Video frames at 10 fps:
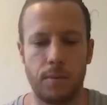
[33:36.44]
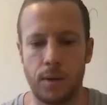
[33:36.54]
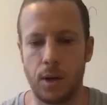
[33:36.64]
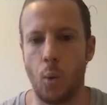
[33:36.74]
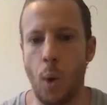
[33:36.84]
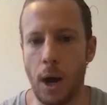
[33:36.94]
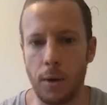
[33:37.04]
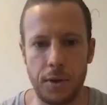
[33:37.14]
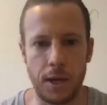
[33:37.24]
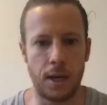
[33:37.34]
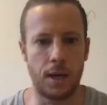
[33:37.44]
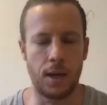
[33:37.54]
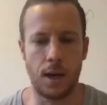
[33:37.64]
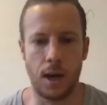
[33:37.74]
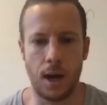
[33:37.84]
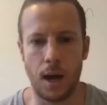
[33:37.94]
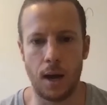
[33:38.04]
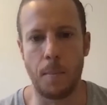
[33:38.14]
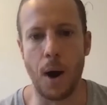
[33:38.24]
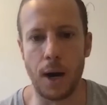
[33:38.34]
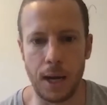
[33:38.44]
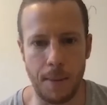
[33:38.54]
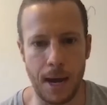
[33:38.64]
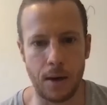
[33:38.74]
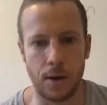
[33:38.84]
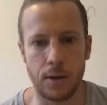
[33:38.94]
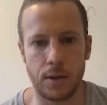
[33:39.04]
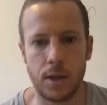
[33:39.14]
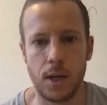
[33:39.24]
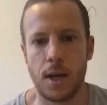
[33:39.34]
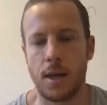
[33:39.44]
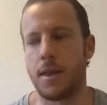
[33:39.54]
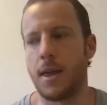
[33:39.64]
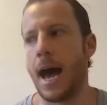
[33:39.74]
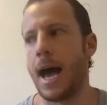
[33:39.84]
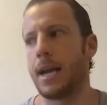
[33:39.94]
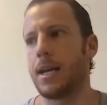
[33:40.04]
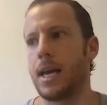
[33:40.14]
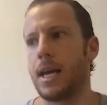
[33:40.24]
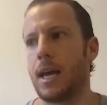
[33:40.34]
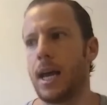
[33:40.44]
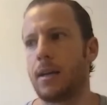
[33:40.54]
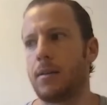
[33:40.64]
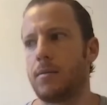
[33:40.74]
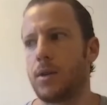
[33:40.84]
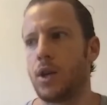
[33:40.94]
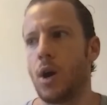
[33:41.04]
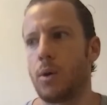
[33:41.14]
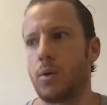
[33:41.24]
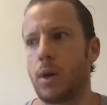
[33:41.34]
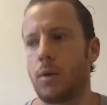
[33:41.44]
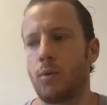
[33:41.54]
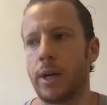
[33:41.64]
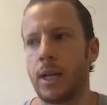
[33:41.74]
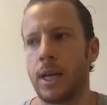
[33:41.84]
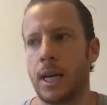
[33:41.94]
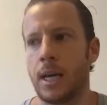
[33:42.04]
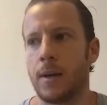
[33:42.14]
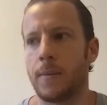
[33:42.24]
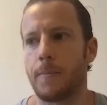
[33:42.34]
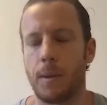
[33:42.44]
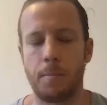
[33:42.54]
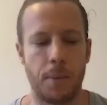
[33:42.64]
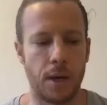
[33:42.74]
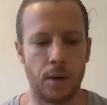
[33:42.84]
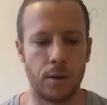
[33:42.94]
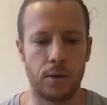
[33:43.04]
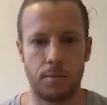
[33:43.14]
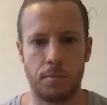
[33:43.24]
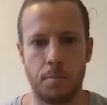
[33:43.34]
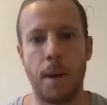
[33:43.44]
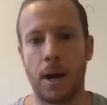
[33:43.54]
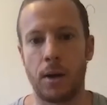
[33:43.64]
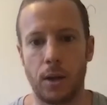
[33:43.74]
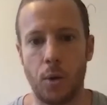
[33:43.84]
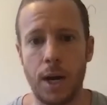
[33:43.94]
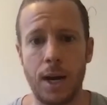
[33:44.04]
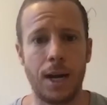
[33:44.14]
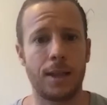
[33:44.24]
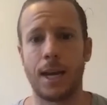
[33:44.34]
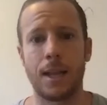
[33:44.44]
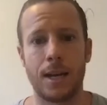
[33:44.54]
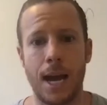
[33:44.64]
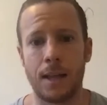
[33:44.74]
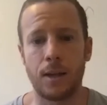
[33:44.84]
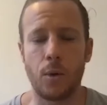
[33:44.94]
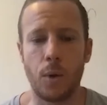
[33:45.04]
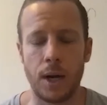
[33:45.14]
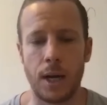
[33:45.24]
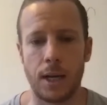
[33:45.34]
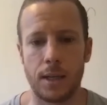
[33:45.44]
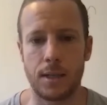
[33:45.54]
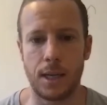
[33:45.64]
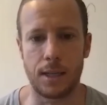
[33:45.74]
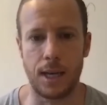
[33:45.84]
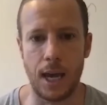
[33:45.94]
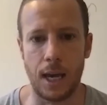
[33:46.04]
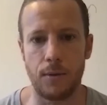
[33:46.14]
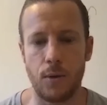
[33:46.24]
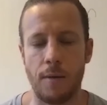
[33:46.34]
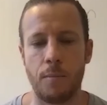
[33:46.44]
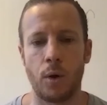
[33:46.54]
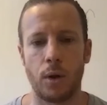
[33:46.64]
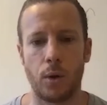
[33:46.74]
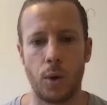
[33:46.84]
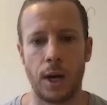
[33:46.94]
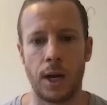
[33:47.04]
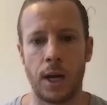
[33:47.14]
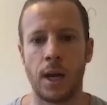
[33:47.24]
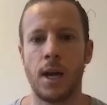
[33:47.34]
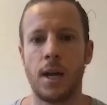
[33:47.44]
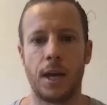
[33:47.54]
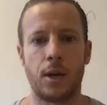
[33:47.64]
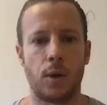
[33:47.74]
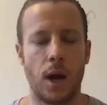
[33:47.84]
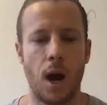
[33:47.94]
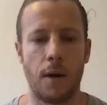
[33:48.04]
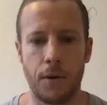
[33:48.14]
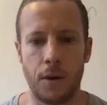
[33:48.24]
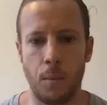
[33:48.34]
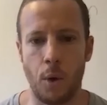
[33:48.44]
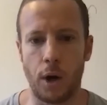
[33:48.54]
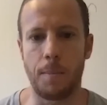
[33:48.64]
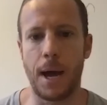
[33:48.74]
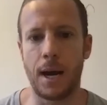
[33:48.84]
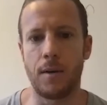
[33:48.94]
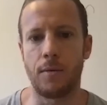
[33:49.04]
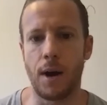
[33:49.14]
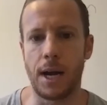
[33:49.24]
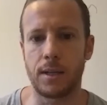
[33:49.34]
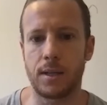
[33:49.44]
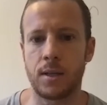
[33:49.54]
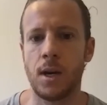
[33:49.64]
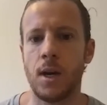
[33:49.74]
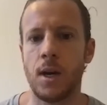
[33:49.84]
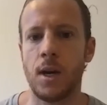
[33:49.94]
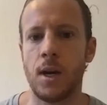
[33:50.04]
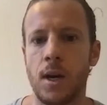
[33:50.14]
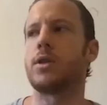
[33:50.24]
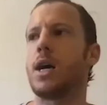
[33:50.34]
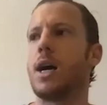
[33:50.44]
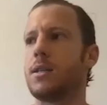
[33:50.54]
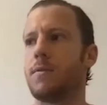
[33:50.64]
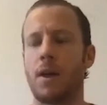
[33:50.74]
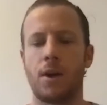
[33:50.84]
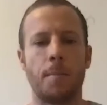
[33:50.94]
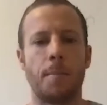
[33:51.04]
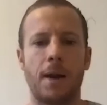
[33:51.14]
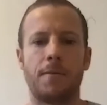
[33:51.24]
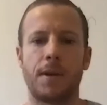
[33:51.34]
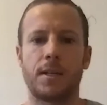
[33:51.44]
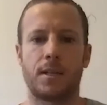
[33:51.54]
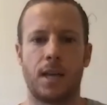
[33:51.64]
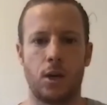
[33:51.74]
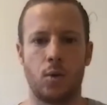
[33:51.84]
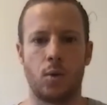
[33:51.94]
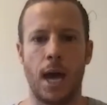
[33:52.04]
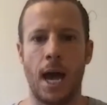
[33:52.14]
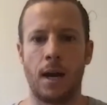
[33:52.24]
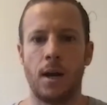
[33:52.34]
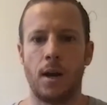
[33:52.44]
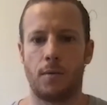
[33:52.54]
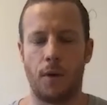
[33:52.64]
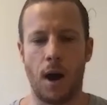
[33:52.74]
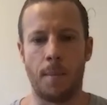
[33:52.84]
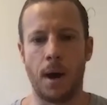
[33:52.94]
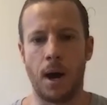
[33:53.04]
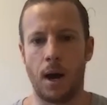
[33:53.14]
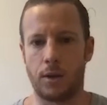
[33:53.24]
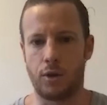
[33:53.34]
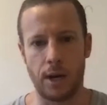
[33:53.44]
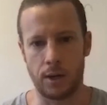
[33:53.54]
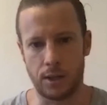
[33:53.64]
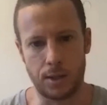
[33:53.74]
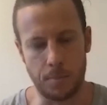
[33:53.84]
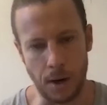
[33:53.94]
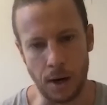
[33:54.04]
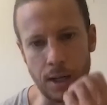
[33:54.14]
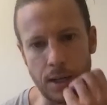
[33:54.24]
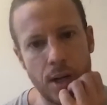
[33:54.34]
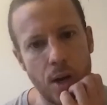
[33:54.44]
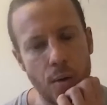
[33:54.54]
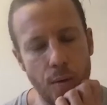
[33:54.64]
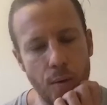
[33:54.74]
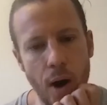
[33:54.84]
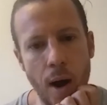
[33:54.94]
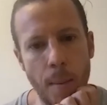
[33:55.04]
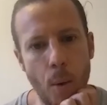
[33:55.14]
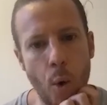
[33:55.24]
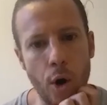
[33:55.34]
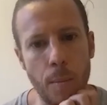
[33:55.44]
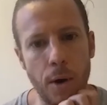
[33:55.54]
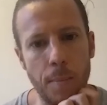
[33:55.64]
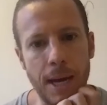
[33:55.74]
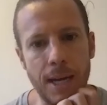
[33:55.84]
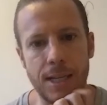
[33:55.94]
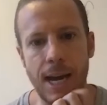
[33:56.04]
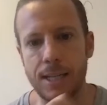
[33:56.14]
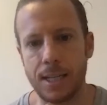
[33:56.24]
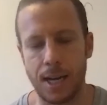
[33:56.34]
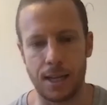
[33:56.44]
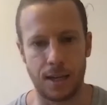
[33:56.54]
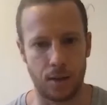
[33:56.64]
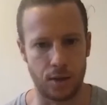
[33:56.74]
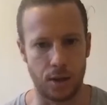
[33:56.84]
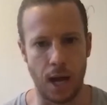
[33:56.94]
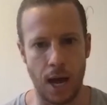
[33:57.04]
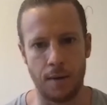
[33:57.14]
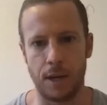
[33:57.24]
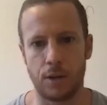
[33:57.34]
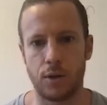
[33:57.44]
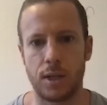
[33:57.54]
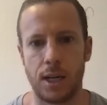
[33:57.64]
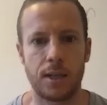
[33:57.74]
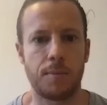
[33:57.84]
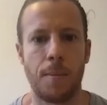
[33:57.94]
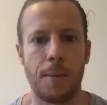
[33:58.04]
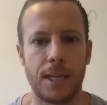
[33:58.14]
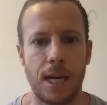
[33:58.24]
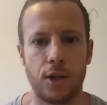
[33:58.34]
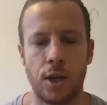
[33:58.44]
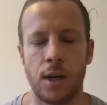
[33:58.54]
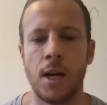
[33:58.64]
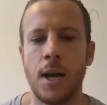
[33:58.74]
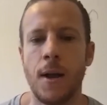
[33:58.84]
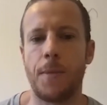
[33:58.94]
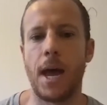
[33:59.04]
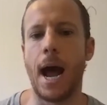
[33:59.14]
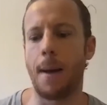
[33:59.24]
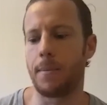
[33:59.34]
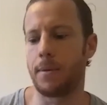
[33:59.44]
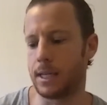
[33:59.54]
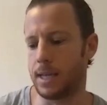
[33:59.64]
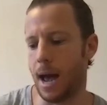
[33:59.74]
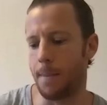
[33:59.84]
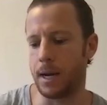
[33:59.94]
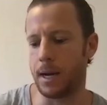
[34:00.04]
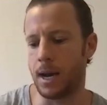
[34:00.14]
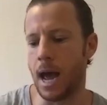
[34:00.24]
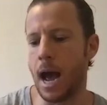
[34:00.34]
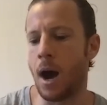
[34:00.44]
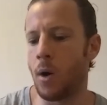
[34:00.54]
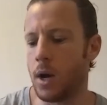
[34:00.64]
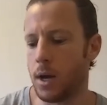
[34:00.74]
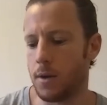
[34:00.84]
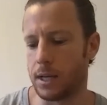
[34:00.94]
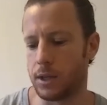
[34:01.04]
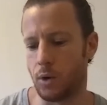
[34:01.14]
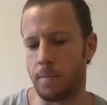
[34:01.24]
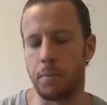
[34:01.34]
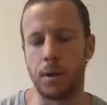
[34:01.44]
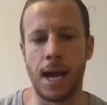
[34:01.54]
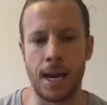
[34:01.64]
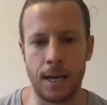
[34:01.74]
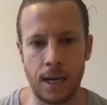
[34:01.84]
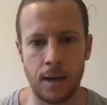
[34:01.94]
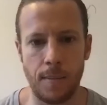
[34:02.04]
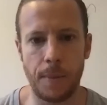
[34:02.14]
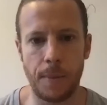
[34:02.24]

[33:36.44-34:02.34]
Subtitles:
wealthy market makers, that you can really build better liquidity. At the end of the day, liquidity is king. If you have more liquidity, then you can offer more competitive rates. So there's tons of other benefits that you get from a trader's experience from order book based DEXs. And I think there's a lot of interesting experimentation that's happening now that's sort of blending